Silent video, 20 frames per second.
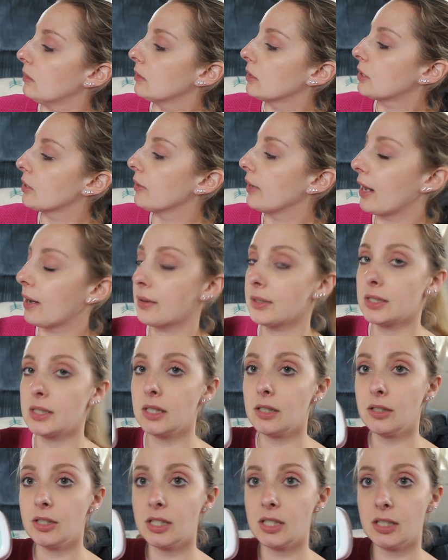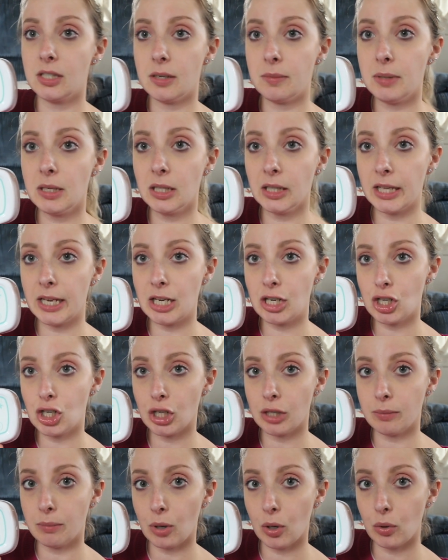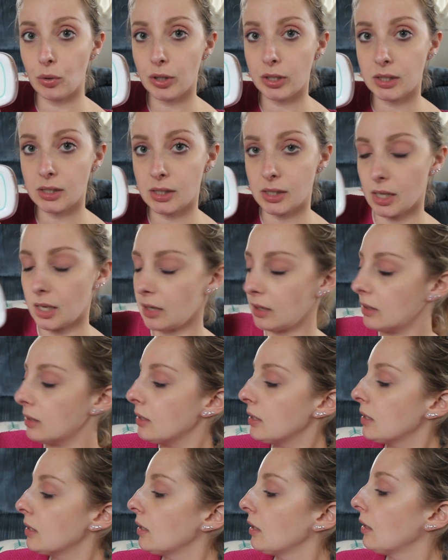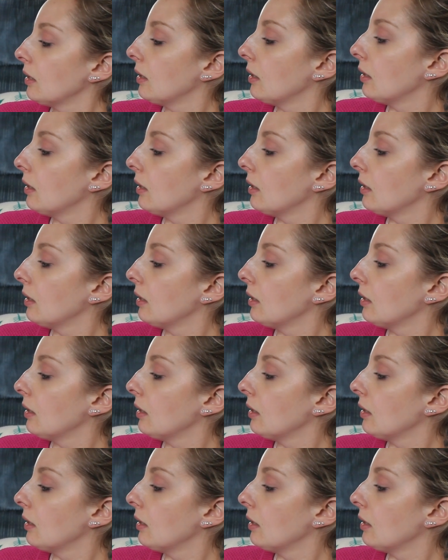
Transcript: So now it's in stimulation mode, it says.